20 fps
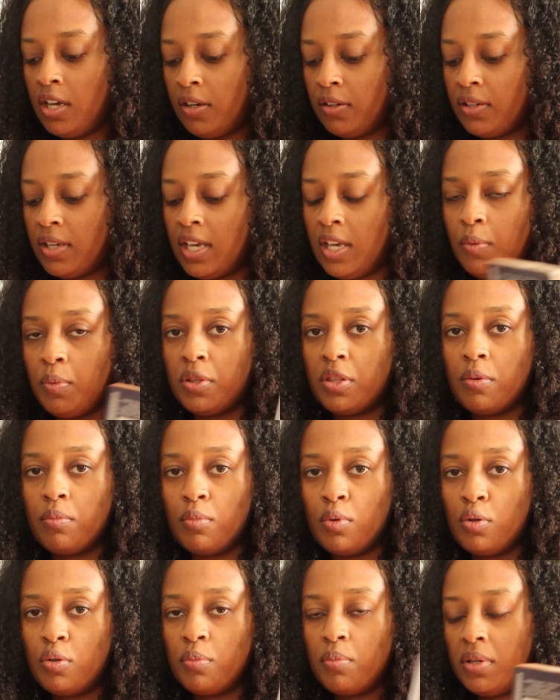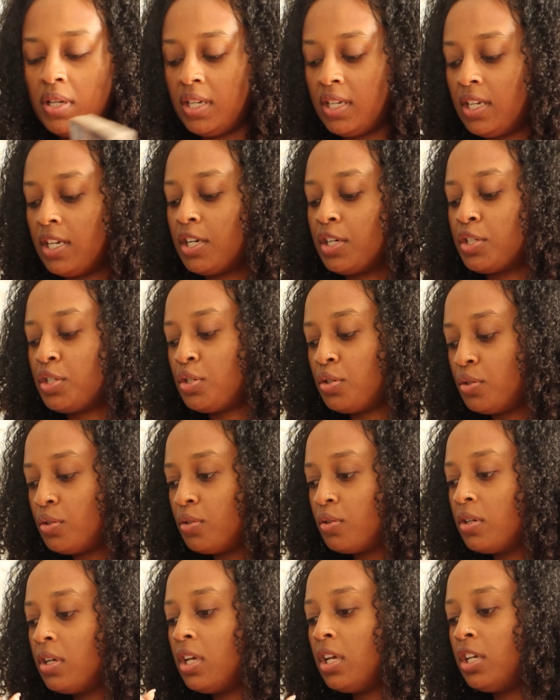Okay, with the moon being here
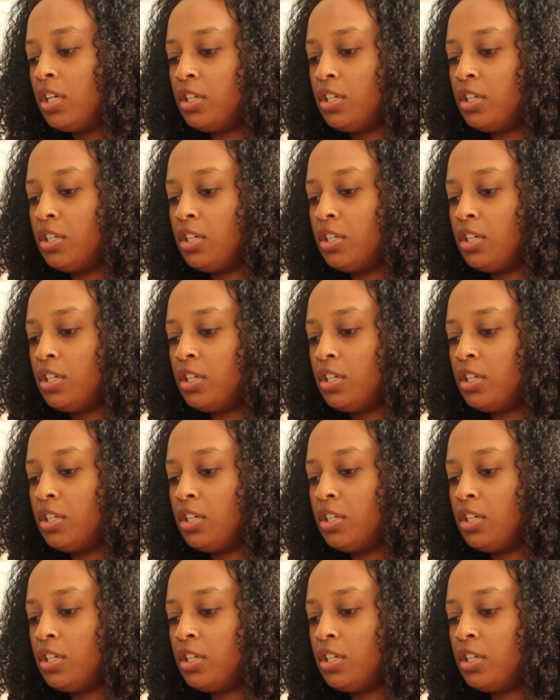too,